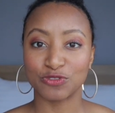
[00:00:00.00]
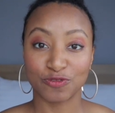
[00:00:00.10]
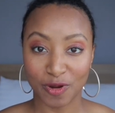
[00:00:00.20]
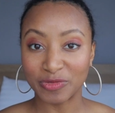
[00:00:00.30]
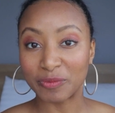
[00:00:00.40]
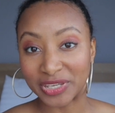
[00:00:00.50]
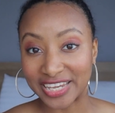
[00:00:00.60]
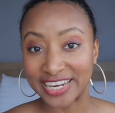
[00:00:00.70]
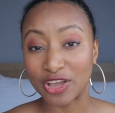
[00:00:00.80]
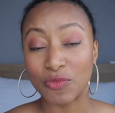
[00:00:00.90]
from the
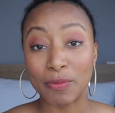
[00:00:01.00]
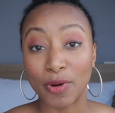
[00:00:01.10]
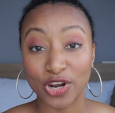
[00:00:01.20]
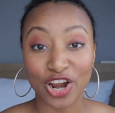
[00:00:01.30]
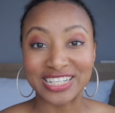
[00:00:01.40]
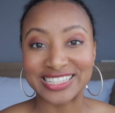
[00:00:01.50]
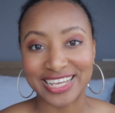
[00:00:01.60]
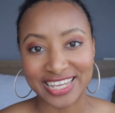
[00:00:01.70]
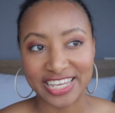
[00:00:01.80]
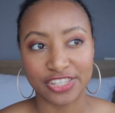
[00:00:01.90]
beginning, we bought our
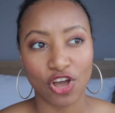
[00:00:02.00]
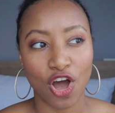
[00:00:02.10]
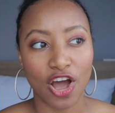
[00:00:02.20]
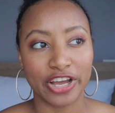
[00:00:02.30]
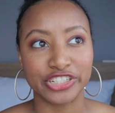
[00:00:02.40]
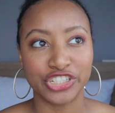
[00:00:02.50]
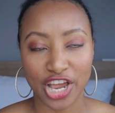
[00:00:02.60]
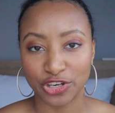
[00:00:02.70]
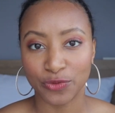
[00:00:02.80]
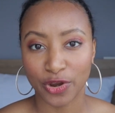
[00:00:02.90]
ticket on
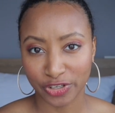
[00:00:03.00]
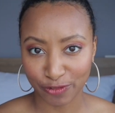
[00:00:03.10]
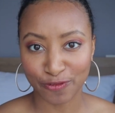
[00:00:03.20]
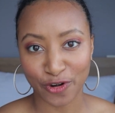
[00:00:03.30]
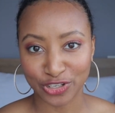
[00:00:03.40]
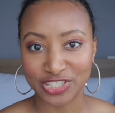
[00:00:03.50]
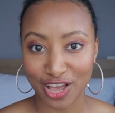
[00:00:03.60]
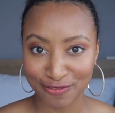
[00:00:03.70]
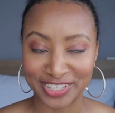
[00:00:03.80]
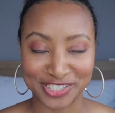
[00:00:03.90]
January 1st
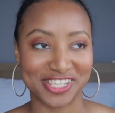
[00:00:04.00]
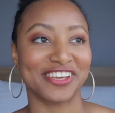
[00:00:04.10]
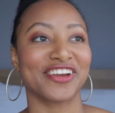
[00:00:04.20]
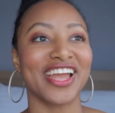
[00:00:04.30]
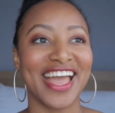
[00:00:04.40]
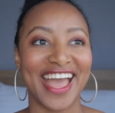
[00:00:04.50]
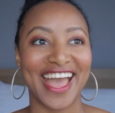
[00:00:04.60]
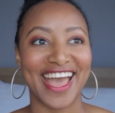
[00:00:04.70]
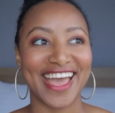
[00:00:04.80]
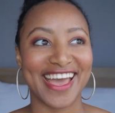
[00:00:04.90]
of this year.
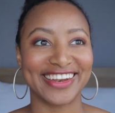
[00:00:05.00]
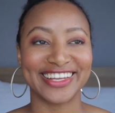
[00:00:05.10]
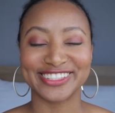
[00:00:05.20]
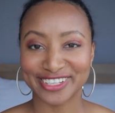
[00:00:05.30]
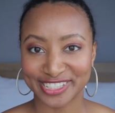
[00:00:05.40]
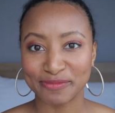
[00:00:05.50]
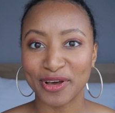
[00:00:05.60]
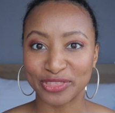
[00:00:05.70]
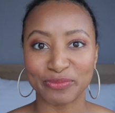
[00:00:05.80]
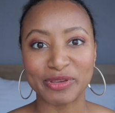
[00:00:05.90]
And it took us
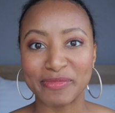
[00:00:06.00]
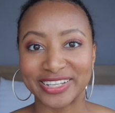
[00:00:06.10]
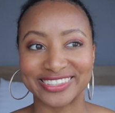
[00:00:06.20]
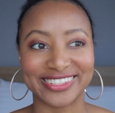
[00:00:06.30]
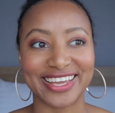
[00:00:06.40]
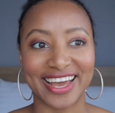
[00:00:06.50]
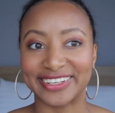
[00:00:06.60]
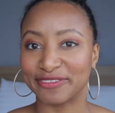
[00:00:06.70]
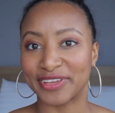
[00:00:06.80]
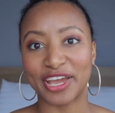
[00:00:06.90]
about 3 months to
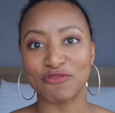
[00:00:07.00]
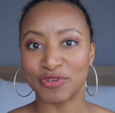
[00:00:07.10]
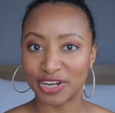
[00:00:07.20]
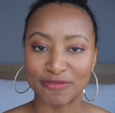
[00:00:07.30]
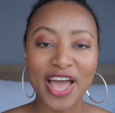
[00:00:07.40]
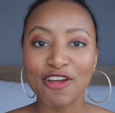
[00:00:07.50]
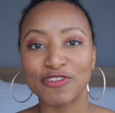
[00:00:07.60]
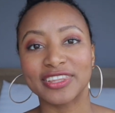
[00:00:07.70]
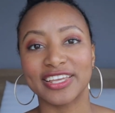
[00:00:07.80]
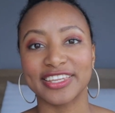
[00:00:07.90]
kind of get rid of
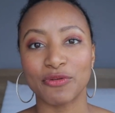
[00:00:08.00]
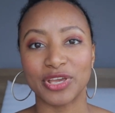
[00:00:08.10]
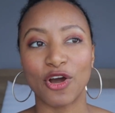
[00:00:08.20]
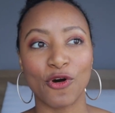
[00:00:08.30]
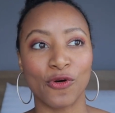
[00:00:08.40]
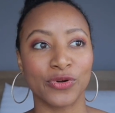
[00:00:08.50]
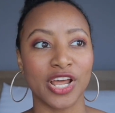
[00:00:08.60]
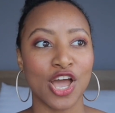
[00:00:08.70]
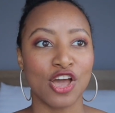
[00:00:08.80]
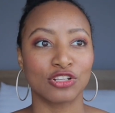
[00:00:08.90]
everything that we
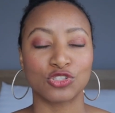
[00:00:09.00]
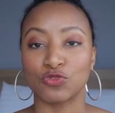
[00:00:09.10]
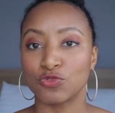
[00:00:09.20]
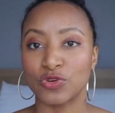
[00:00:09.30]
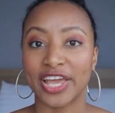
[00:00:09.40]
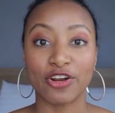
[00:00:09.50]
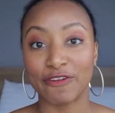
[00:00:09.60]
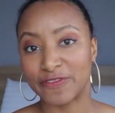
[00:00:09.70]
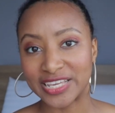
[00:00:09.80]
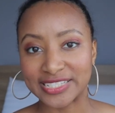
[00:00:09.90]
own, to get
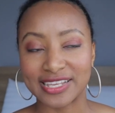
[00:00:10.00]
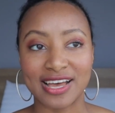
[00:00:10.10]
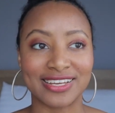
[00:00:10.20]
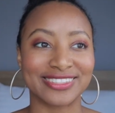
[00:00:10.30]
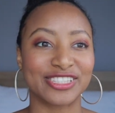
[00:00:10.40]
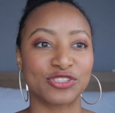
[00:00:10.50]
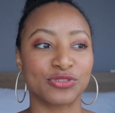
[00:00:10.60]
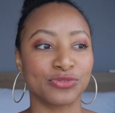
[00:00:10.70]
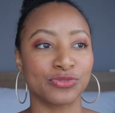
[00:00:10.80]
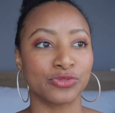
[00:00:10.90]
our visas,
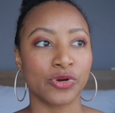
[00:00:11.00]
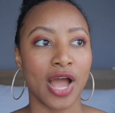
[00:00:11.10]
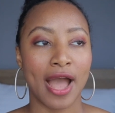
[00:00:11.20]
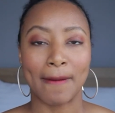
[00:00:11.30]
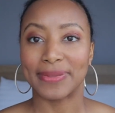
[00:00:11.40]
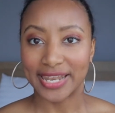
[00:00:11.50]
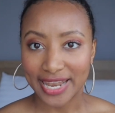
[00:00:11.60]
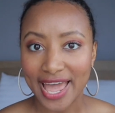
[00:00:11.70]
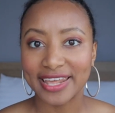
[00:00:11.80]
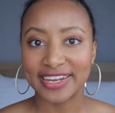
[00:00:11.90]
to
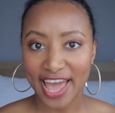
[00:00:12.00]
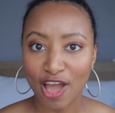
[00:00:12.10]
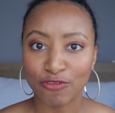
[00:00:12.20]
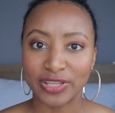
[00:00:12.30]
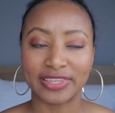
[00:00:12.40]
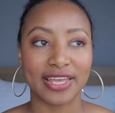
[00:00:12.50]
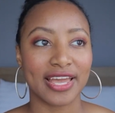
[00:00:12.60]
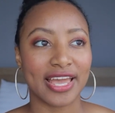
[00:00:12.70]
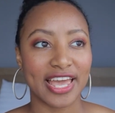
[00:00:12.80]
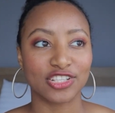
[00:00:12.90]
plan
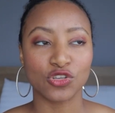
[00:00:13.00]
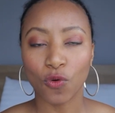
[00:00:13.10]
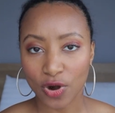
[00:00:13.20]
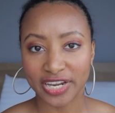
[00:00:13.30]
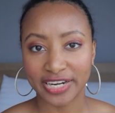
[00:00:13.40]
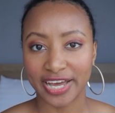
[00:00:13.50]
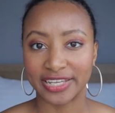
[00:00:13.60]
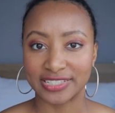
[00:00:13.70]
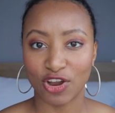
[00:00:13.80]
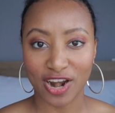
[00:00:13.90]
everything, and to
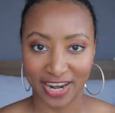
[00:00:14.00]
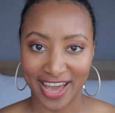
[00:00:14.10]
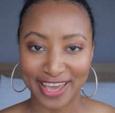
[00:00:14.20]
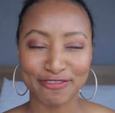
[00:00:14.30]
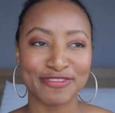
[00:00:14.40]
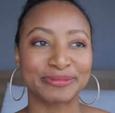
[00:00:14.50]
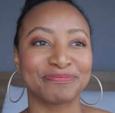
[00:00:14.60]
organize our life.